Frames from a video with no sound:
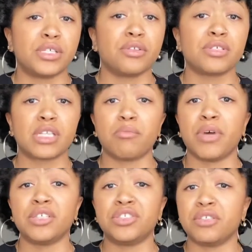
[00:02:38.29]
So there's a
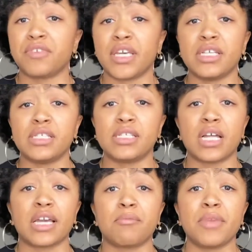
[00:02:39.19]
bunch of kids
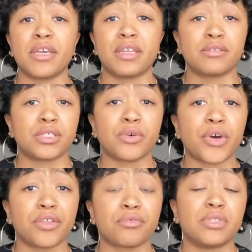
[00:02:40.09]
like me that was
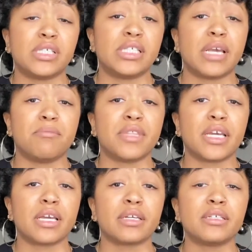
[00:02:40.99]
going through the same
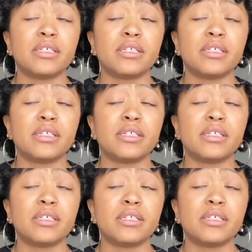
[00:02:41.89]
thing.